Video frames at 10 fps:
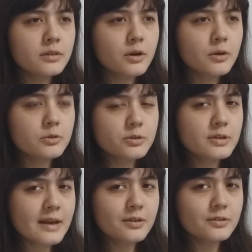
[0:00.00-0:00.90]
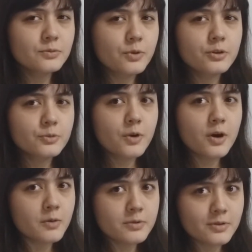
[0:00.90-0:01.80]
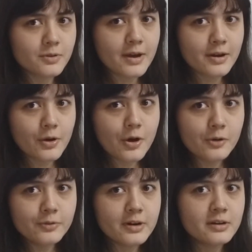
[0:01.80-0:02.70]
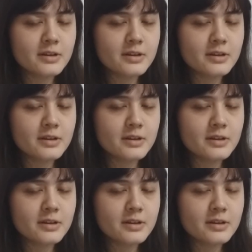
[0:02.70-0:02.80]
The Second World War was already over,